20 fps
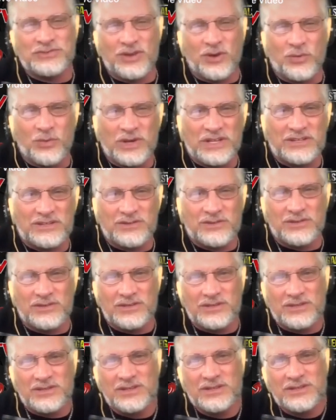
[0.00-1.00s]
so,
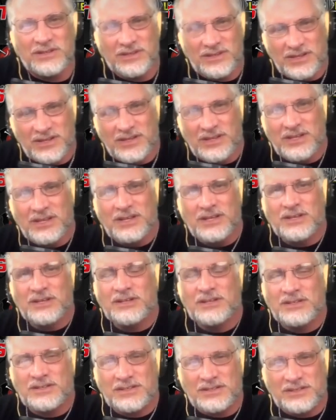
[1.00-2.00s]
enjoying life now.
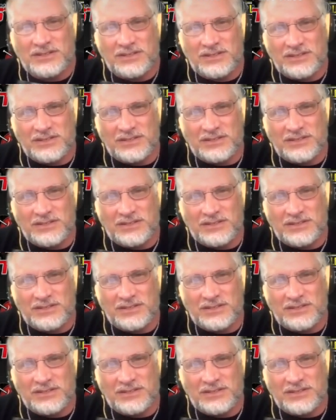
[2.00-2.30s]
So, uh,